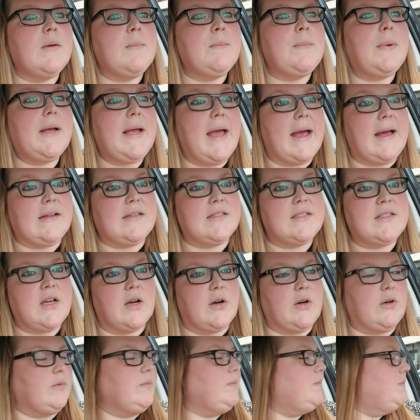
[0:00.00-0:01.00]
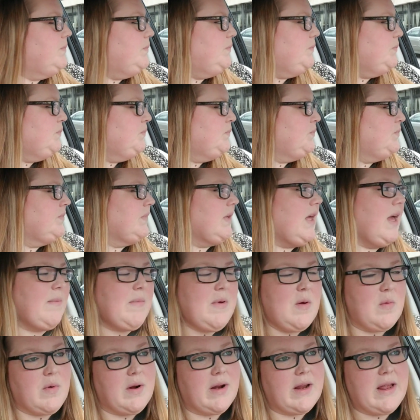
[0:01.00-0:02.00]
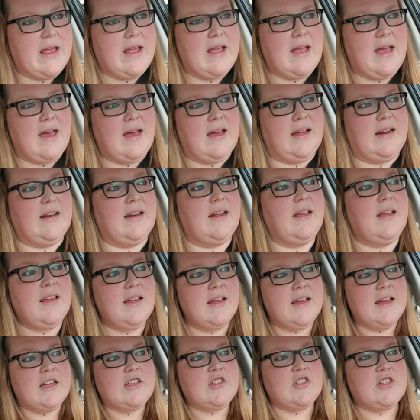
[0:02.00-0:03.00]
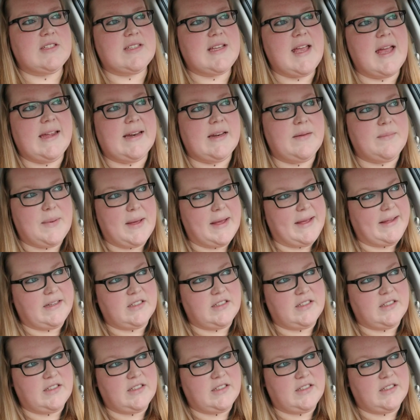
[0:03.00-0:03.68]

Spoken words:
But yeah, so I've been working on just kind of